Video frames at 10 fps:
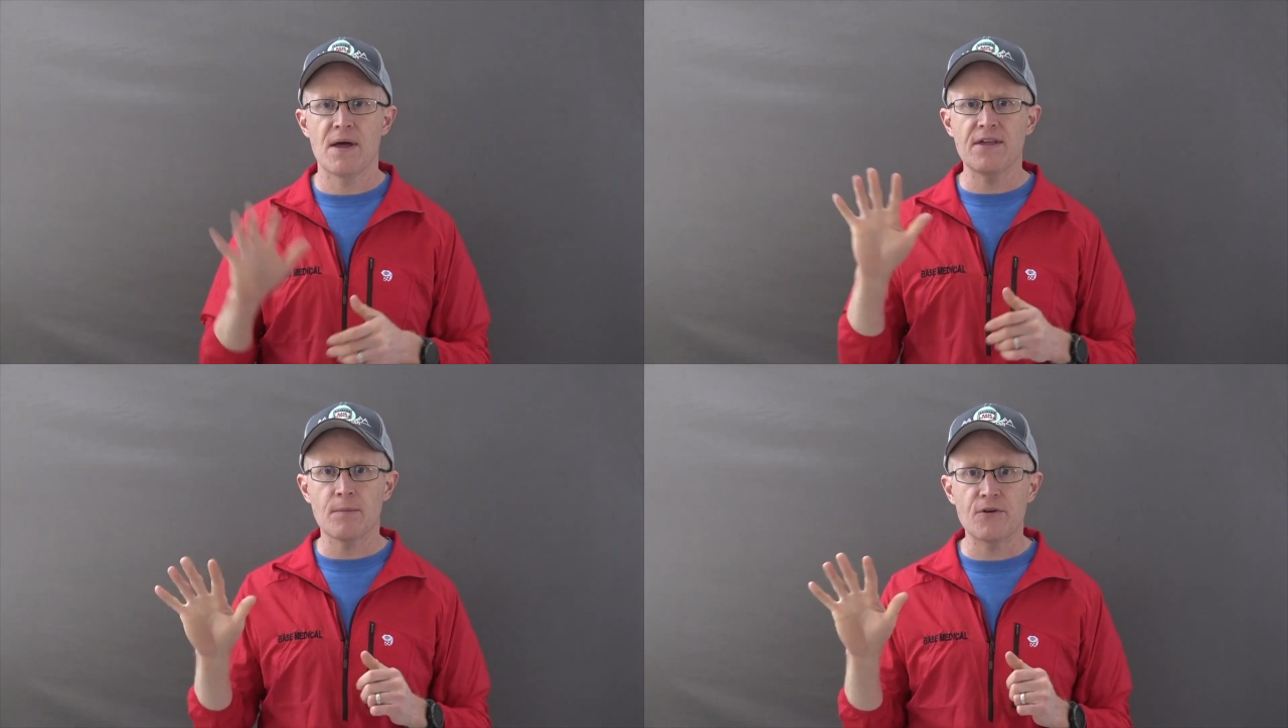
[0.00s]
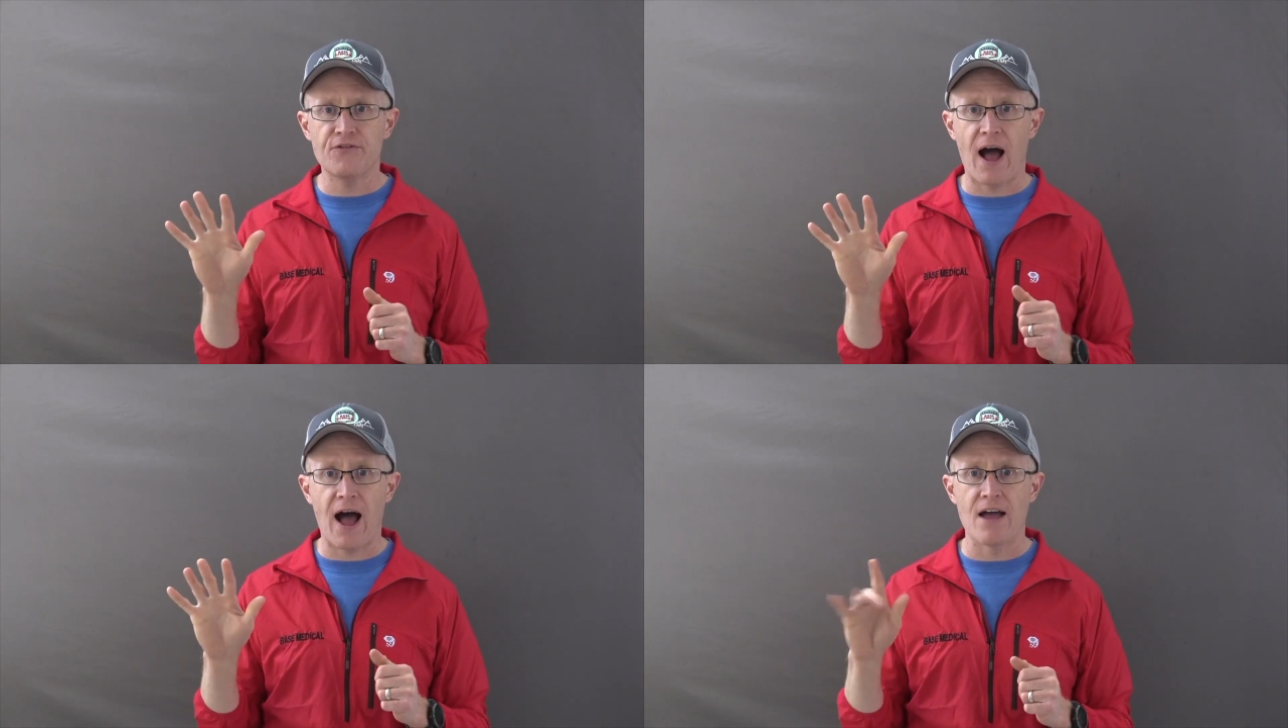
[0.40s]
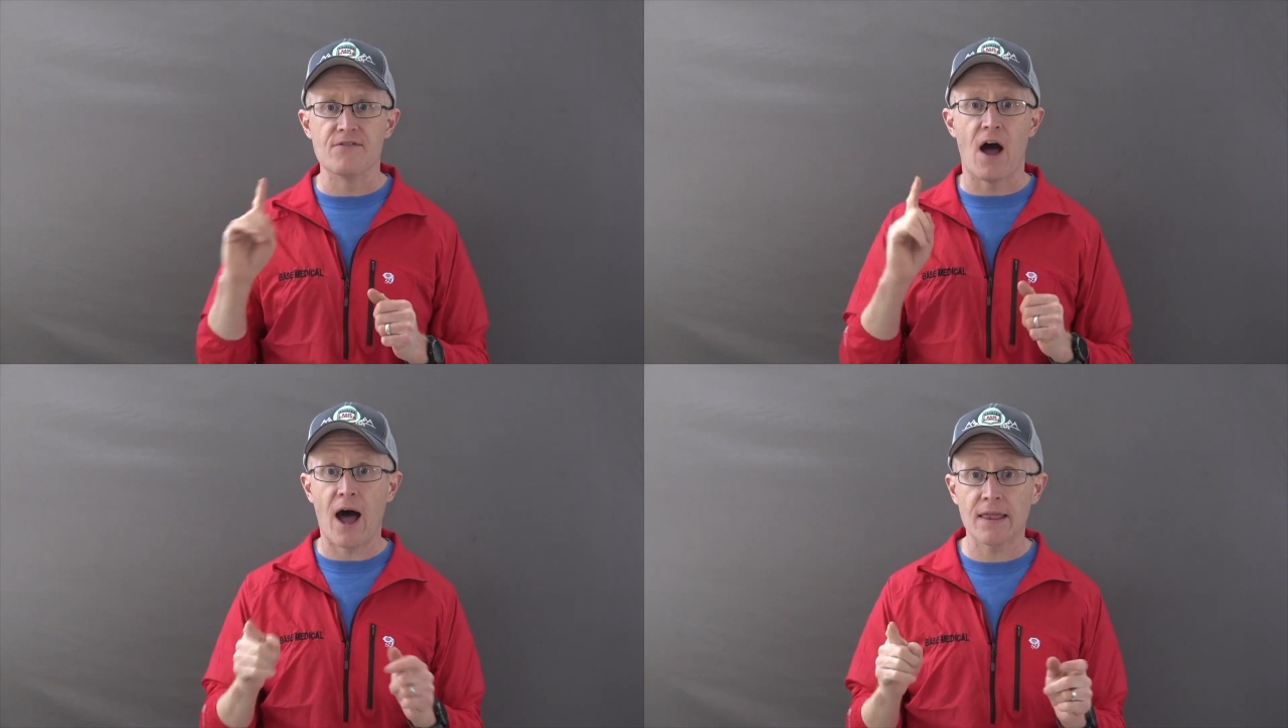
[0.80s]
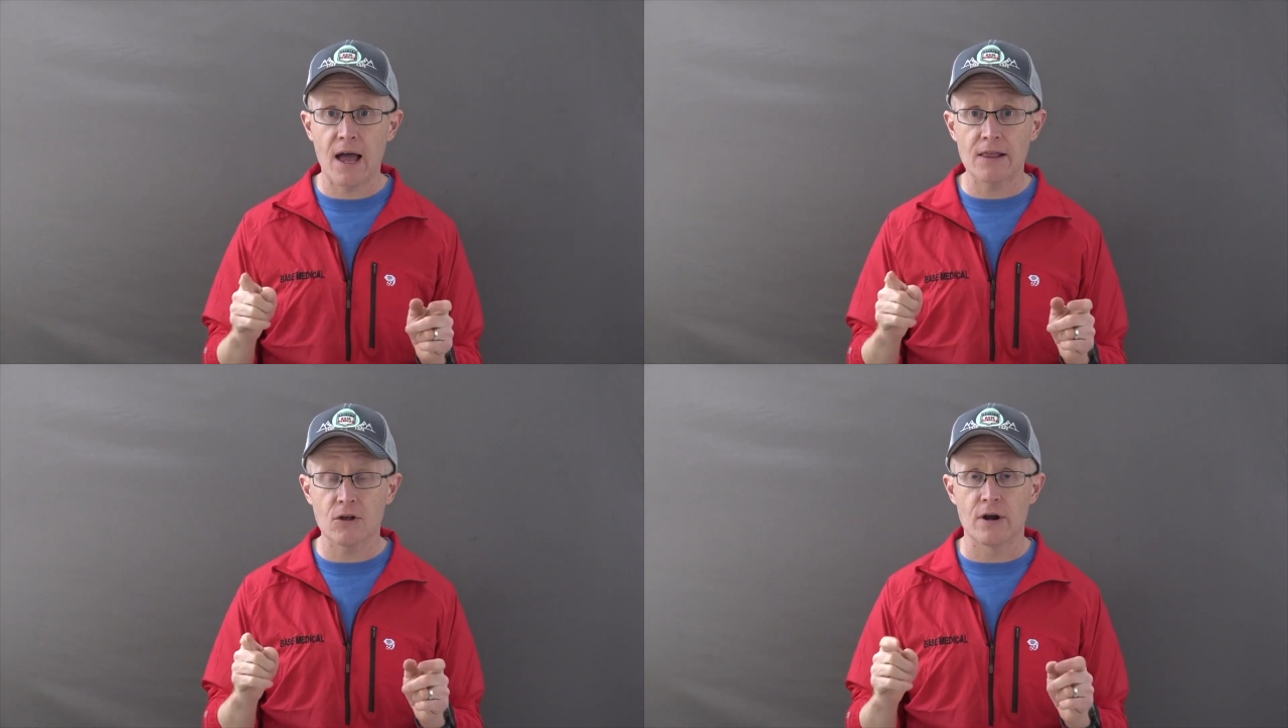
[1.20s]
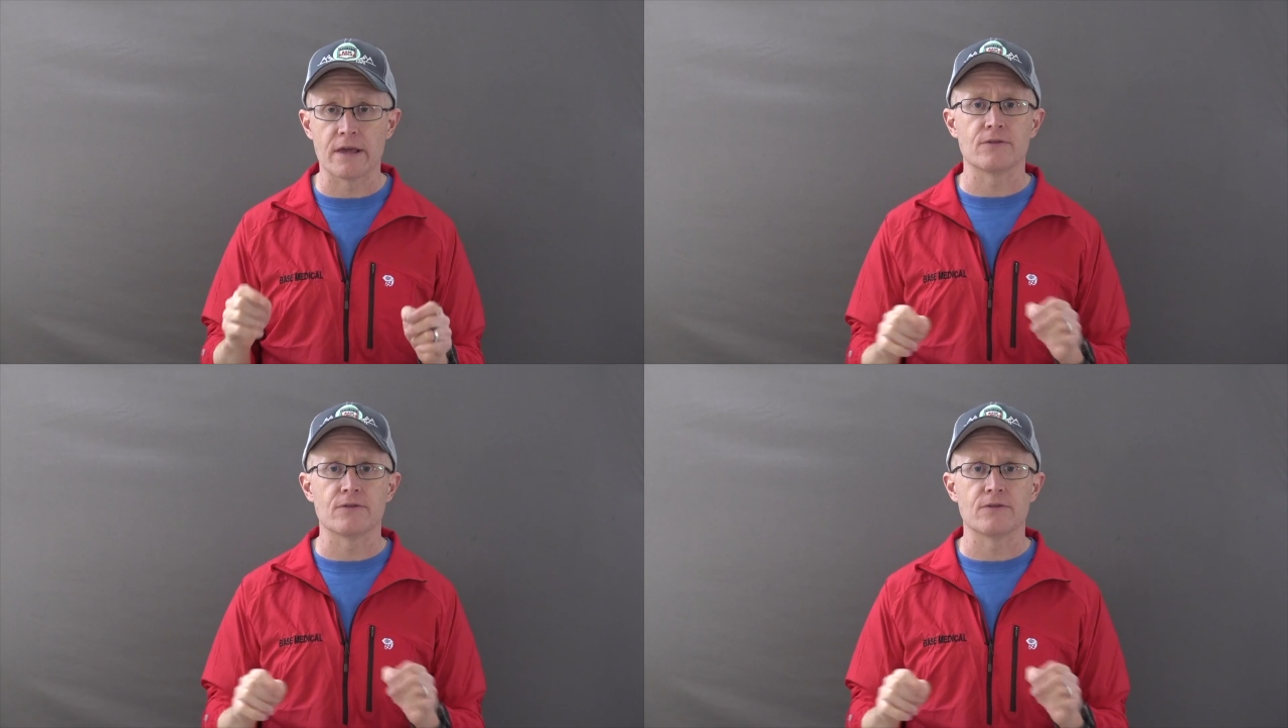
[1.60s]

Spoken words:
Method number 5, online learning.